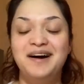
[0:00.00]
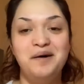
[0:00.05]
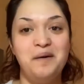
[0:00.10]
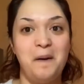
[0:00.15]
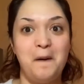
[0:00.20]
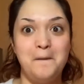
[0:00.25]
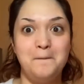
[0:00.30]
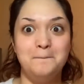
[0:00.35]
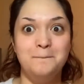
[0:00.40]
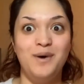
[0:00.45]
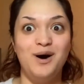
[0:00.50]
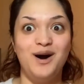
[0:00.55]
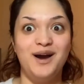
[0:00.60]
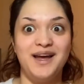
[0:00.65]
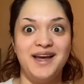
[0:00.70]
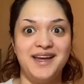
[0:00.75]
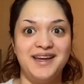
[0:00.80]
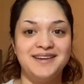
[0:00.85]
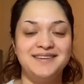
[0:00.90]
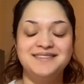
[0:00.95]
Oh
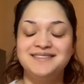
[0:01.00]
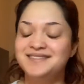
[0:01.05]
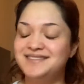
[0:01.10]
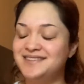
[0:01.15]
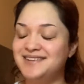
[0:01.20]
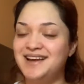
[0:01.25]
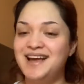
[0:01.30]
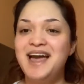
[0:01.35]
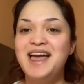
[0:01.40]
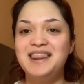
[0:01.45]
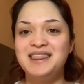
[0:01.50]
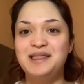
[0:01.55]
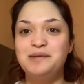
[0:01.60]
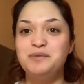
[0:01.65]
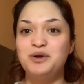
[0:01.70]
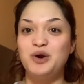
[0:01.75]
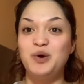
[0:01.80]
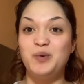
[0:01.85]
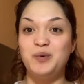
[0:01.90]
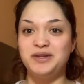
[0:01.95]
boy let me
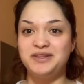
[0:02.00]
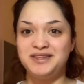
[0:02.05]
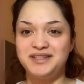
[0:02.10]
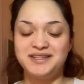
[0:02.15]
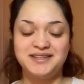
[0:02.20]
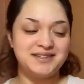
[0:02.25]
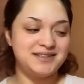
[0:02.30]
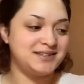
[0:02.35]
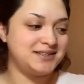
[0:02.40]
go wet this.